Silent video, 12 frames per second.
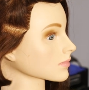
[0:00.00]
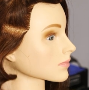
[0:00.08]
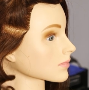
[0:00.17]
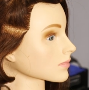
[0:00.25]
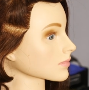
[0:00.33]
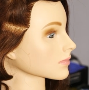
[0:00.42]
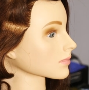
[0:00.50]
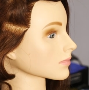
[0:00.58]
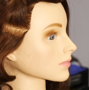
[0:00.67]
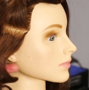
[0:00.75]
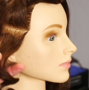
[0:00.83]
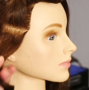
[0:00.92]
And then
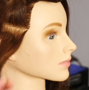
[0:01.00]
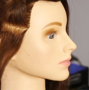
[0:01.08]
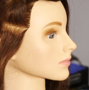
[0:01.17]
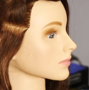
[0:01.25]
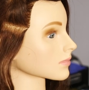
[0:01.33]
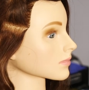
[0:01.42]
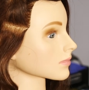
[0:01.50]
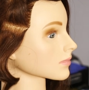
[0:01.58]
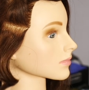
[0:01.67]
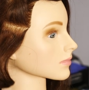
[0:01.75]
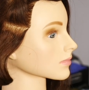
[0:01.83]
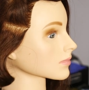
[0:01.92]
there we
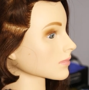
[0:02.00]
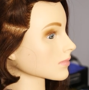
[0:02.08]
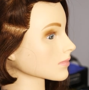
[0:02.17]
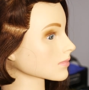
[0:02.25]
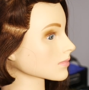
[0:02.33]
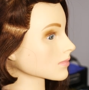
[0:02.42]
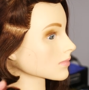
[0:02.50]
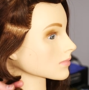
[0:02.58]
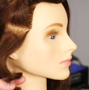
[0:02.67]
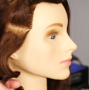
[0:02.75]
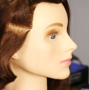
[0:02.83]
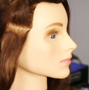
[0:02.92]
have a little bit of a
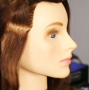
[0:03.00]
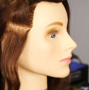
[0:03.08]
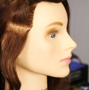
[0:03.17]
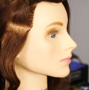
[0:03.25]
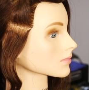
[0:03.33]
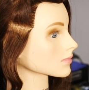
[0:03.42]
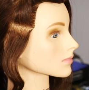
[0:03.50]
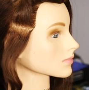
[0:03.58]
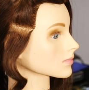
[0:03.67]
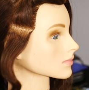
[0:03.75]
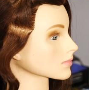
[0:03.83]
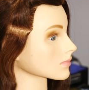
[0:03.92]
curl, all
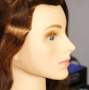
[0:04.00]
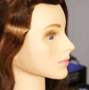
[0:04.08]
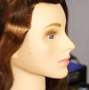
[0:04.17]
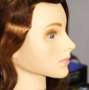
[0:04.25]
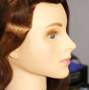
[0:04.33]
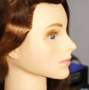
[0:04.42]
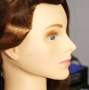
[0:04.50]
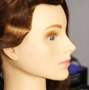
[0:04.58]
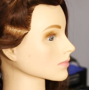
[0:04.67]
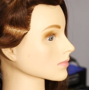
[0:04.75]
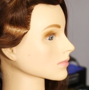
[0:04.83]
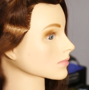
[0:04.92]
right? As you can see, just
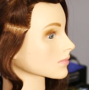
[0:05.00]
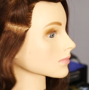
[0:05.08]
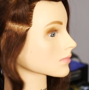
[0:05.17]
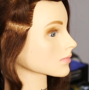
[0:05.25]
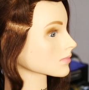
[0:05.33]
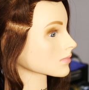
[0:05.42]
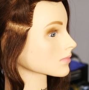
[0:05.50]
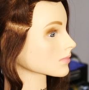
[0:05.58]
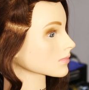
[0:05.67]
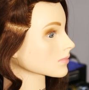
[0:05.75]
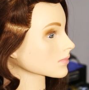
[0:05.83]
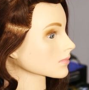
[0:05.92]
like this.
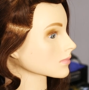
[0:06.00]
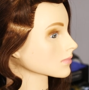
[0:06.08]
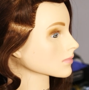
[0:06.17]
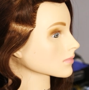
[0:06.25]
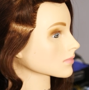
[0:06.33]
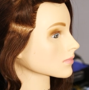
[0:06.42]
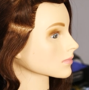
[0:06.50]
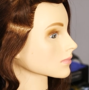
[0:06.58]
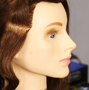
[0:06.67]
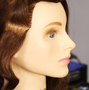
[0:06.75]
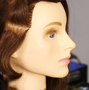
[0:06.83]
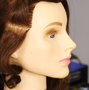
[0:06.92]
Right? Just from
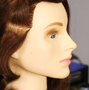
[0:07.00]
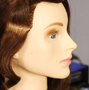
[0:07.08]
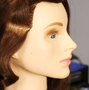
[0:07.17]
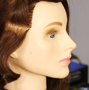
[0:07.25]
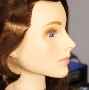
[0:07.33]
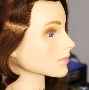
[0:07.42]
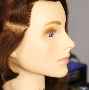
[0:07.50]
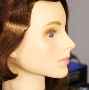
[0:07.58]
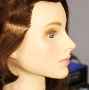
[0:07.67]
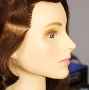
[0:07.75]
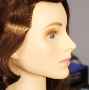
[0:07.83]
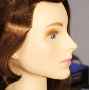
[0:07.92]
that one little piece,